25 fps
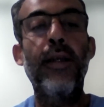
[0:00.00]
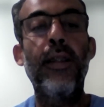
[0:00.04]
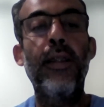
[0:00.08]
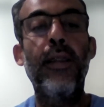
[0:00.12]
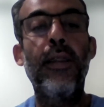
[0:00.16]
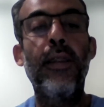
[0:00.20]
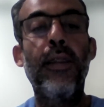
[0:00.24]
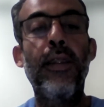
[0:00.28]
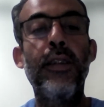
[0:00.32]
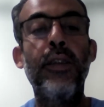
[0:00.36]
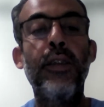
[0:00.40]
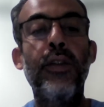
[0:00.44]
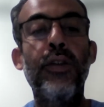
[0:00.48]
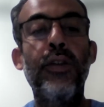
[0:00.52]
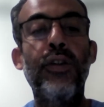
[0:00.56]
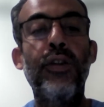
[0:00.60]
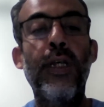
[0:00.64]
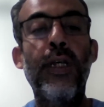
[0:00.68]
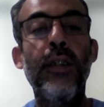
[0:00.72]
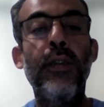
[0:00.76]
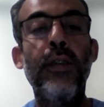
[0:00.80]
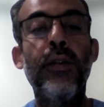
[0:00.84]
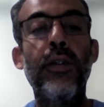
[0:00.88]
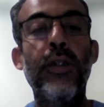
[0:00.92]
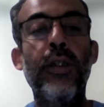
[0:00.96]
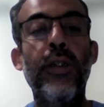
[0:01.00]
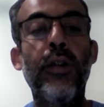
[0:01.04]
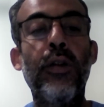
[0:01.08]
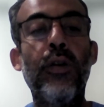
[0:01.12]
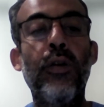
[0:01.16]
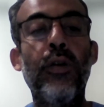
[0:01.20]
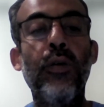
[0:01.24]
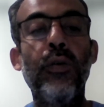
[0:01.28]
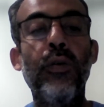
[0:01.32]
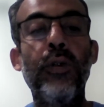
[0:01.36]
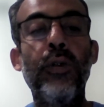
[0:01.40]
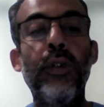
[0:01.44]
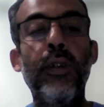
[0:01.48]
These challenges
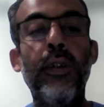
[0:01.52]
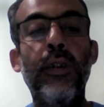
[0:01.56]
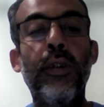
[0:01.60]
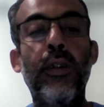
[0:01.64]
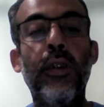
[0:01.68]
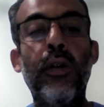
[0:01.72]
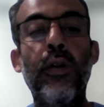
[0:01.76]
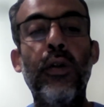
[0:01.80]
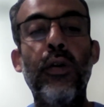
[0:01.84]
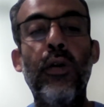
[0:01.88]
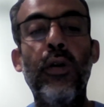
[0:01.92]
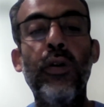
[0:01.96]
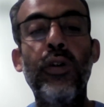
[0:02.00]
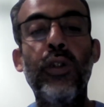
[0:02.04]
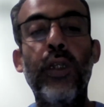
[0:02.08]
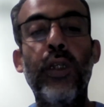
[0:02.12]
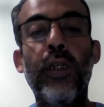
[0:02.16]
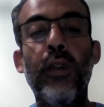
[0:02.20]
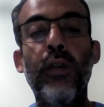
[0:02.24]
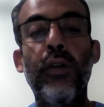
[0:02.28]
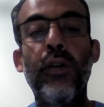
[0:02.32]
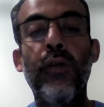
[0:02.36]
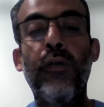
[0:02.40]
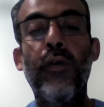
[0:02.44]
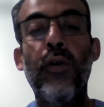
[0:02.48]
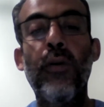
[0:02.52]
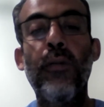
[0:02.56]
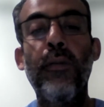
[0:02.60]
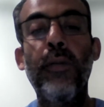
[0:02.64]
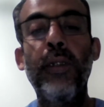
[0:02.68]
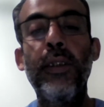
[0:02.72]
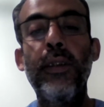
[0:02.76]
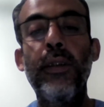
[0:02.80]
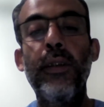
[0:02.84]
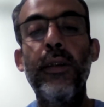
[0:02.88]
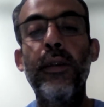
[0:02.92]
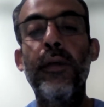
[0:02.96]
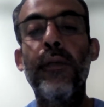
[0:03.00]
include technological
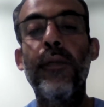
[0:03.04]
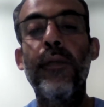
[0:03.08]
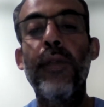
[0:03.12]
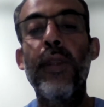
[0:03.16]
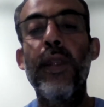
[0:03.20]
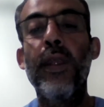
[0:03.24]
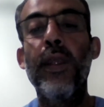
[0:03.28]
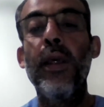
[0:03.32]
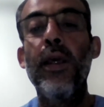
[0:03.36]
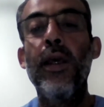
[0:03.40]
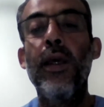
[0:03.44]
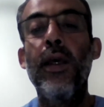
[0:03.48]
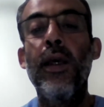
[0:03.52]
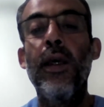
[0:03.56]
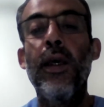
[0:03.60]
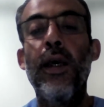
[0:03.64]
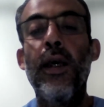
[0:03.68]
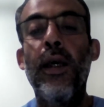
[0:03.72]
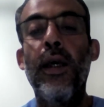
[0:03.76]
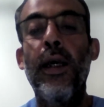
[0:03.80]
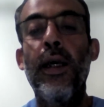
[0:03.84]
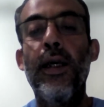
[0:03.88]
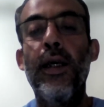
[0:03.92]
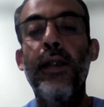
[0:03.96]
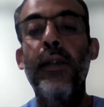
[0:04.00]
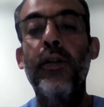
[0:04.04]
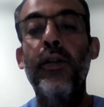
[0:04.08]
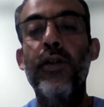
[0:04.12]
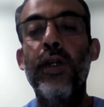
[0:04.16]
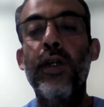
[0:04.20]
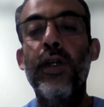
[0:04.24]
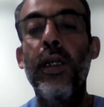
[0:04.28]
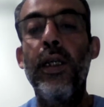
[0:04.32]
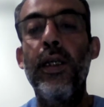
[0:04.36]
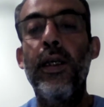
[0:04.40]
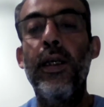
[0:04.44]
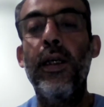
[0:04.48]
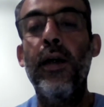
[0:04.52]
development and
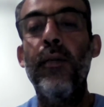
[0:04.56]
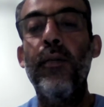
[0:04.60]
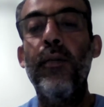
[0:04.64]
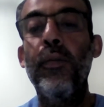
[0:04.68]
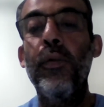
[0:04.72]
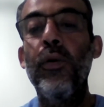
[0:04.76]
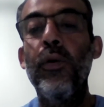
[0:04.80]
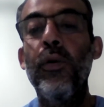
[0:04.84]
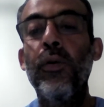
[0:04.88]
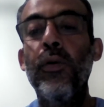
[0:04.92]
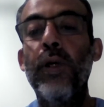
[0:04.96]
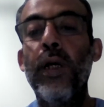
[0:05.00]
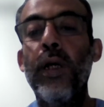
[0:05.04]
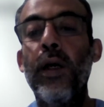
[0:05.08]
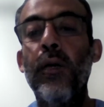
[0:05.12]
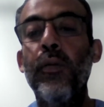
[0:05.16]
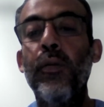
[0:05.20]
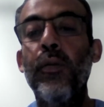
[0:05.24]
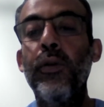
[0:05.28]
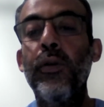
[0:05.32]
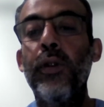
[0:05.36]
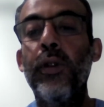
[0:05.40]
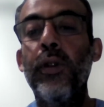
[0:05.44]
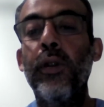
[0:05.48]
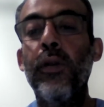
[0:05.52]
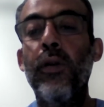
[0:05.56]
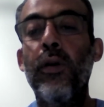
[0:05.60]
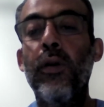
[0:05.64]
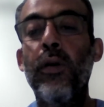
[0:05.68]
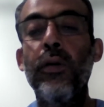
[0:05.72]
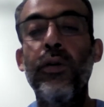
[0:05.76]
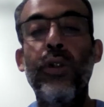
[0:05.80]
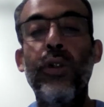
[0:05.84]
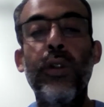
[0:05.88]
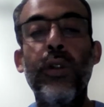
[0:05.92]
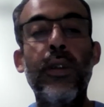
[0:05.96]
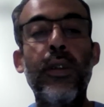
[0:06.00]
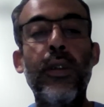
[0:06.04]
scaling up low carbon
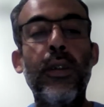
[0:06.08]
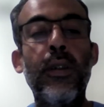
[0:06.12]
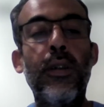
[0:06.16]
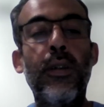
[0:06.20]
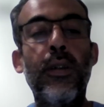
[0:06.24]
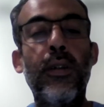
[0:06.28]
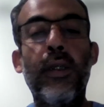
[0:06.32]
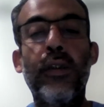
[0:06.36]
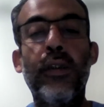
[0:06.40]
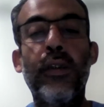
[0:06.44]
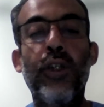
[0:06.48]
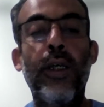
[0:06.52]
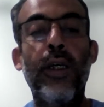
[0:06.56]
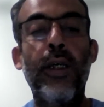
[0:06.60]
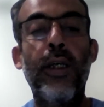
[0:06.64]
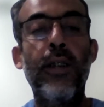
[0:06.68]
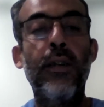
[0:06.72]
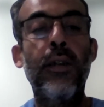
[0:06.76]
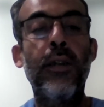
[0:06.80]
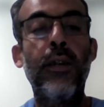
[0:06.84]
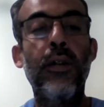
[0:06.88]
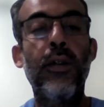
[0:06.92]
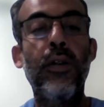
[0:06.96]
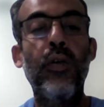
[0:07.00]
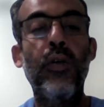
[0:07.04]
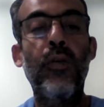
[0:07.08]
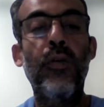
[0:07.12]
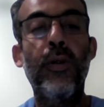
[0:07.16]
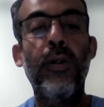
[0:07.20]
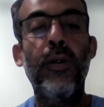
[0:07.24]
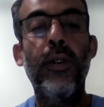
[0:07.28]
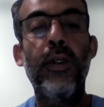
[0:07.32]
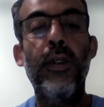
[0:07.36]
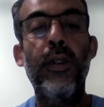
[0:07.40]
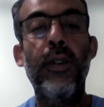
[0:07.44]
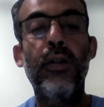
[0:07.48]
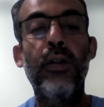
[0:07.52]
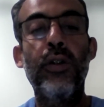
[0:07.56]
technologies such as renewable
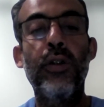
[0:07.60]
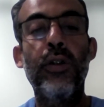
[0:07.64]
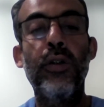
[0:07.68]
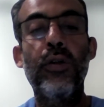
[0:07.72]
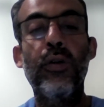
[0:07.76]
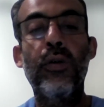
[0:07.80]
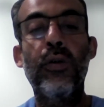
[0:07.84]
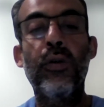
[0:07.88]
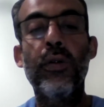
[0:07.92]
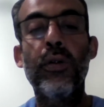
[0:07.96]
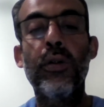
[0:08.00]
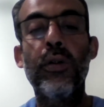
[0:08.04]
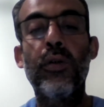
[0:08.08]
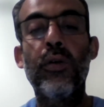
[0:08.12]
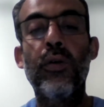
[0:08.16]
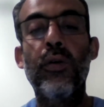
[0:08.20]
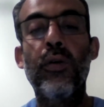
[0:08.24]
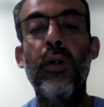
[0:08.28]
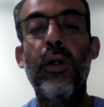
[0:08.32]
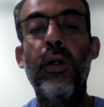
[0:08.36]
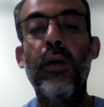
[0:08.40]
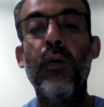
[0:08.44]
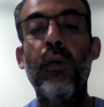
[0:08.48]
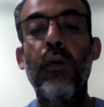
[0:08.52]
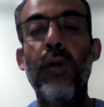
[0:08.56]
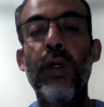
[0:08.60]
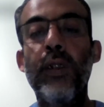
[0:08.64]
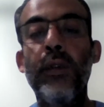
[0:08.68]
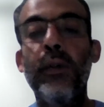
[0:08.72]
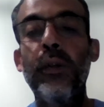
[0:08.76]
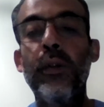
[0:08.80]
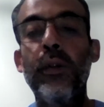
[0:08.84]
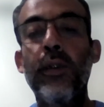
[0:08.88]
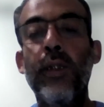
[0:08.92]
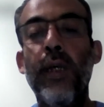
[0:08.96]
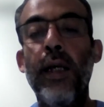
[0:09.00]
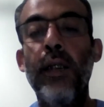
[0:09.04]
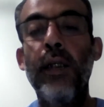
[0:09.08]
energy source, solar, wind,
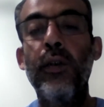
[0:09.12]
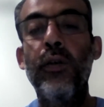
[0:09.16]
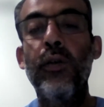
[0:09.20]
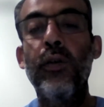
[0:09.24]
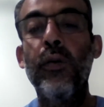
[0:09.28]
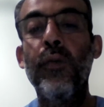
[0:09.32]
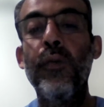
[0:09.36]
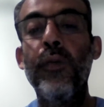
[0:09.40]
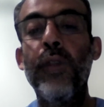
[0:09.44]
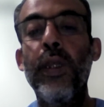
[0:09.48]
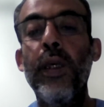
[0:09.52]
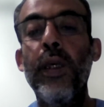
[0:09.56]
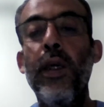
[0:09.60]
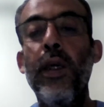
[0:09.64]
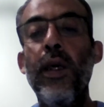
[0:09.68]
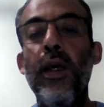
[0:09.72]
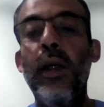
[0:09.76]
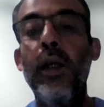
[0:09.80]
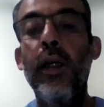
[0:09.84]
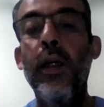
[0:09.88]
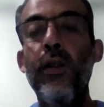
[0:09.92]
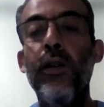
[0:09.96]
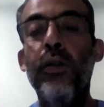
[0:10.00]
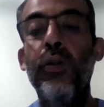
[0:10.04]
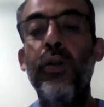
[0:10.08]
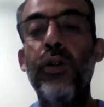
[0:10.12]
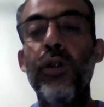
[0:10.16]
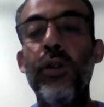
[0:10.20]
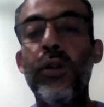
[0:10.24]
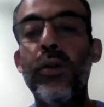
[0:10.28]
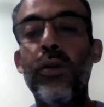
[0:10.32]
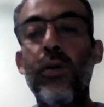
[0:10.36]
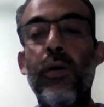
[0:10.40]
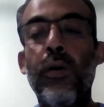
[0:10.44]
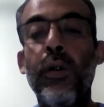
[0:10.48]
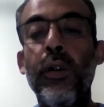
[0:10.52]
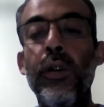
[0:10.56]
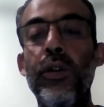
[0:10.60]
hydro, energy
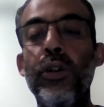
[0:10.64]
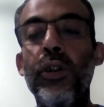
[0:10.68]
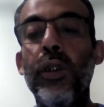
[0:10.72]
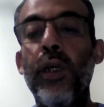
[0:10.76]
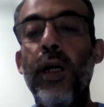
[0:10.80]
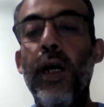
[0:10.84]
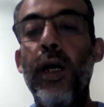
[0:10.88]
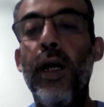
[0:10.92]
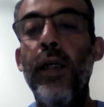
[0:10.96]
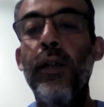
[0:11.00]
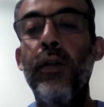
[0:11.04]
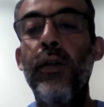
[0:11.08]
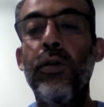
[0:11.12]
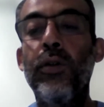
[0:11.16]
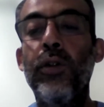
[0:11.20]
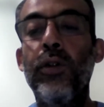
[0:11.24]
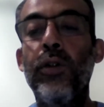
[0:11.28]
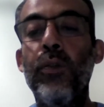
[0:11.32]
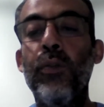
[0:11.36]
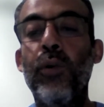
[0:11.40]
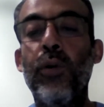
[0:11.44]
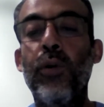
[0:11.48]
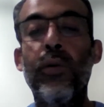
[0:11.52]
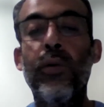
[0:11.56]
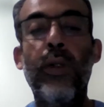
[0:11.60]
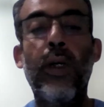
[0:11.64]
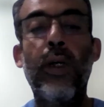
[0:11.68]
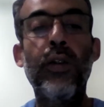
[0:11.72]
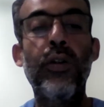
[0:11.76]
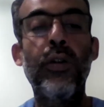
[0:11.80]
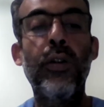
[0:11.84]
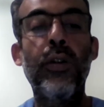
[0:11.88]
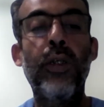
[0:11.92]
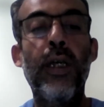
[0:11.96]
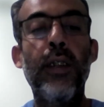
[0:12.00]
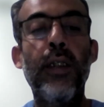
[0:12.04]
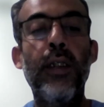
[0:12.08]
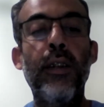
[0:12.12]
storage, hydrogen
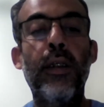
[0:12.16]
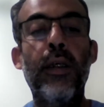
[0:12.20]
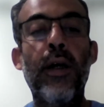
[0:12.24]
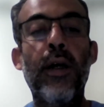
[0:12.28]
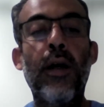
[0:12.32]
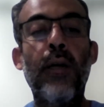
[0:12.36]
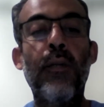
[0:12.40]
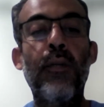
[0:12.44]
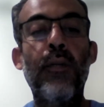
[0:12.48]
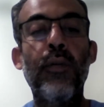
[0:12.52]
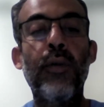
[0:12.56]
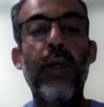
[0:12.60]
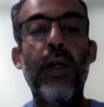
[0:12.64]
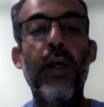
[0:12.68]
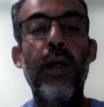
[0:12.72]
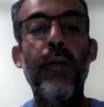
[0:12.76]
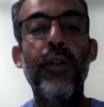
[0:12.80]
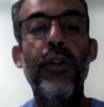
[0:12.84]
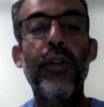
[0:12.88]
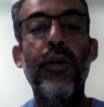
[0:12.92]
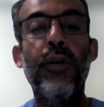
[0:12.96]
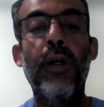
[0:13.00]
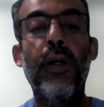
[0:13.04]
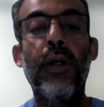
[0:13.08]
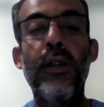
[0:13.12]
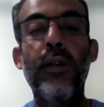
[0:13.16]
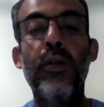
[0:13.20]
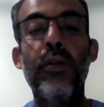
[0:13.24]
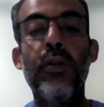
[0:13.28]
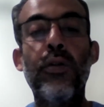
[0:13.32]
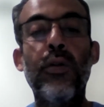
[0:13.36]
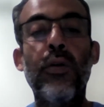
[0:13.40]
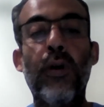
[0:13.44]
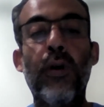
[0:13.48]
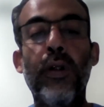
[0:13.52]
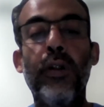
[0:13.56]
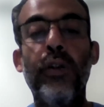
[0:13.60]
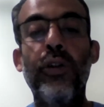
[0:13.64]
production, and carbon capture and
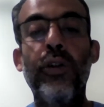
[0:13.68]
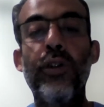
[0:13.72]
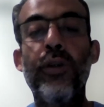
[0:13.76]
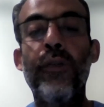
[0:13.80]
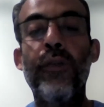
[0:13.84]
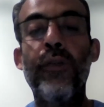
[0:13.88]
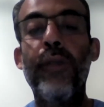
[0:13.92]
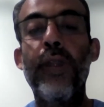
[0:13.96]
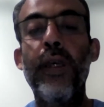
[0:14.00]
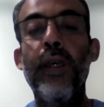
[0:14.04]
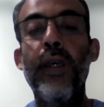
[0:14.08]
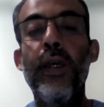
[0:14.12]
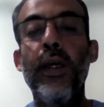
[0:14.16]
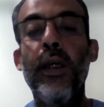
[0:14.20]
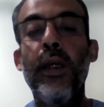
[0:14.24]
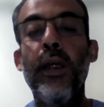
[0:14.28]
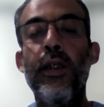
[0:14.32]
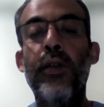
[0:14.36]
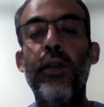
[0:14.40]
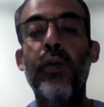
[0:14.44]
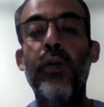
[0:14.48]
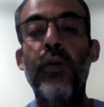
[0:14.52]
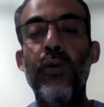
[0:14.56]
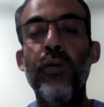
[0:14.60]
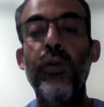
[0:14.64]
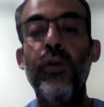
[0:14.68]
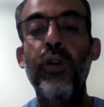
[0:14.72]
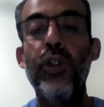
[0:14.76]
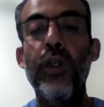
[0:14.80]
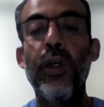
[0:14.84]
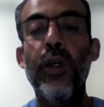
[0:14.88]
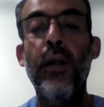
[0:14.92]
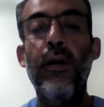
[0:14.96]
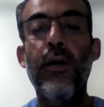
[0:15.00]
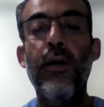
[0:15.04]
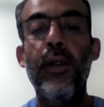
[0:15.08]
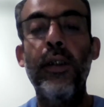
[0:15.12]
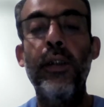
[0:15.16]
storage is
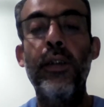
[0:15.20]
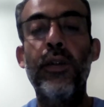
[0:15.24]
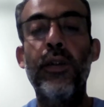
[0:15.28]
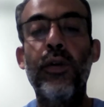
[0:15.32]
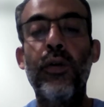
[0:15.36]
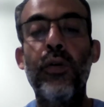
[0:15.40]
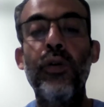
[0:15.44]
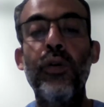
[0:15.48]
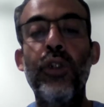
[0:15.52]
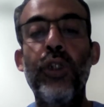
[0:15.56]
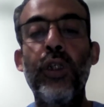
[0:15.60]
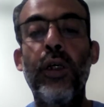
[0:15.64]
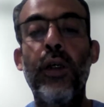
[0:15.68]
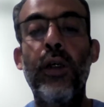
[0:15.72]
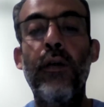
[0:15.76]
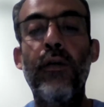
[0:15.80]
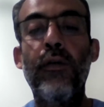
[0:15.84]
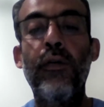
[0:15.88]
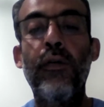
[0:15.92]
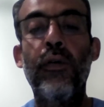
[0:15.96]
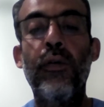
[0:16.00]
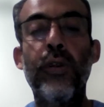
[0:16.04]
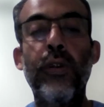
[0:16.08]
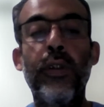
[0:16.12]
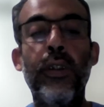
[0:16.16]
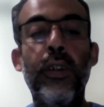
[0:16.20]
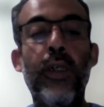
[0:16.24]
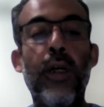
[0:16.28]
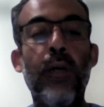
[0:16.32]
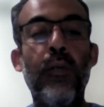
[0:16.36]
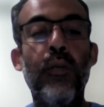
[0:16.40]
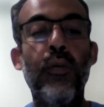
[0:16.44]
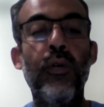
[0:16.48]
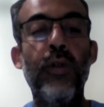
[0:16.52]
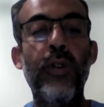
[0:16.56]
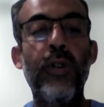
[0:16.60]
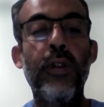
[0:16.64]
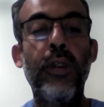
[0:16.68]
crucial for
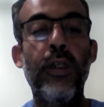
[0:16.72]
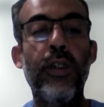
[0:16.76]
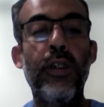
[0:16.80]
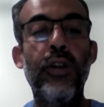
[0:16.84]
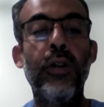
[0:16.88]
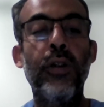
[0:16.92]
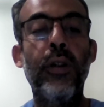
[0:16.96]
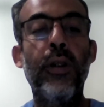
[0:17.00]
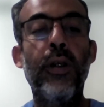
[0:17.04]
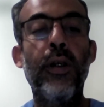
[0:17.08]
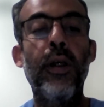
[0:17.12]
decarbonization.